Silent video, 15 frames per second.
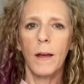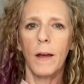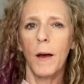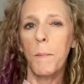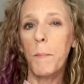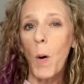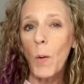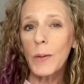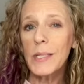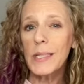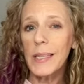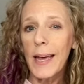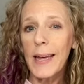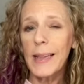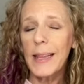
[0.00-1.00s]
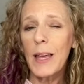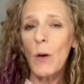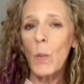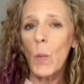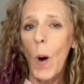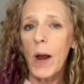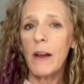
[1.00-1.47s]
Most likely,
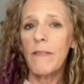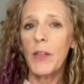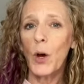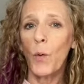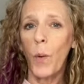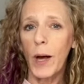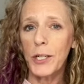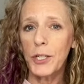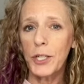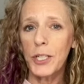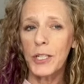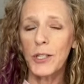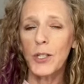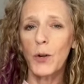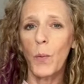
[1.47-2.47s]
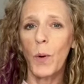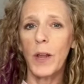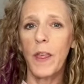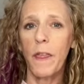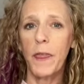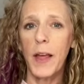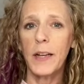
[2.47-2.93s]
one of the questions or one of
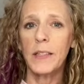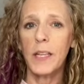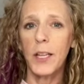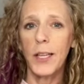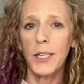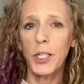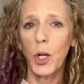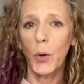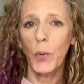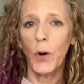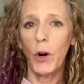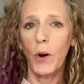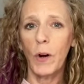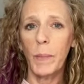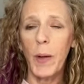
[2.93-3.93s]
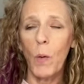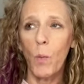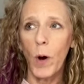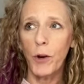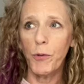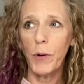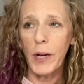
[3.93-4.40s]
the things that the children are going to be
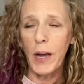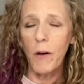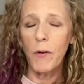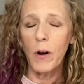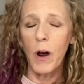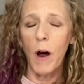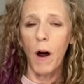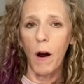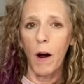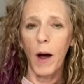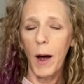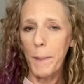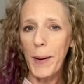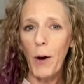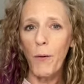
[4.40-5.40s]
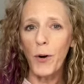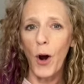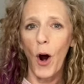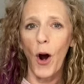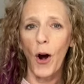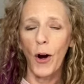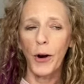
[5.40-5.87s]
wondering about
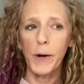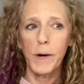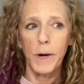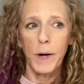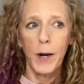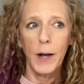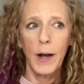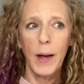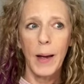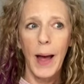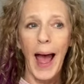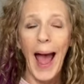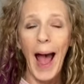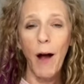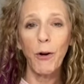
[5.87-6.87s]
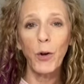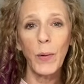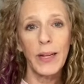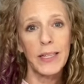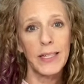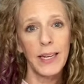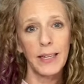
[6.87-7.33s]
are, how do
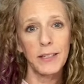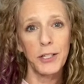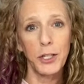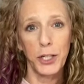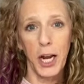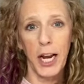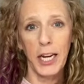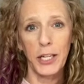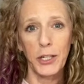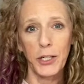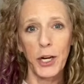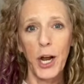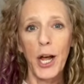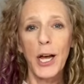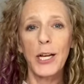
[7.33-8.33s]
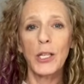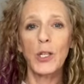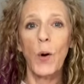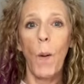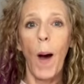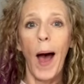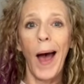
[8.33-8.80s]
insects change?
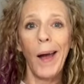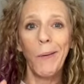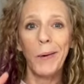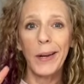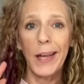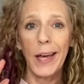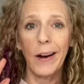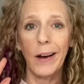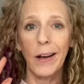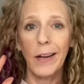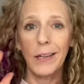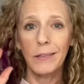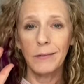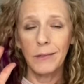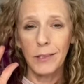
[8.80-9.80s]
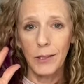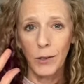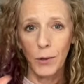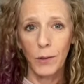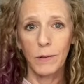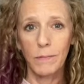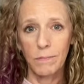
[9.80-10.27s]
So I would get on
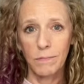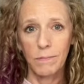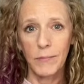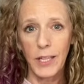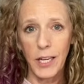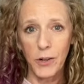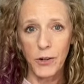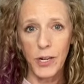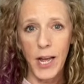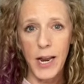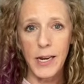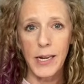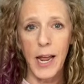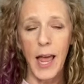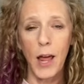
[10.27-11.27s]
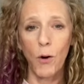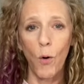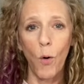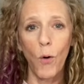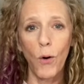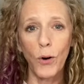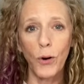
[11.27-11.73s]
the internet and
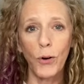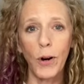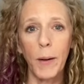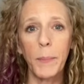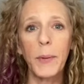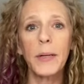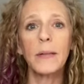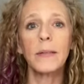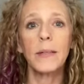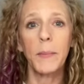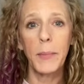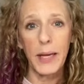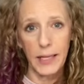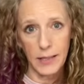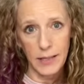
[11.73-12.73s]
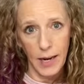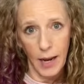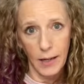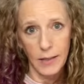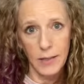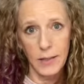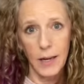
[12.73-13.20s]
order up some
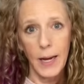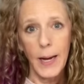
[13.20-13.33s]
insects.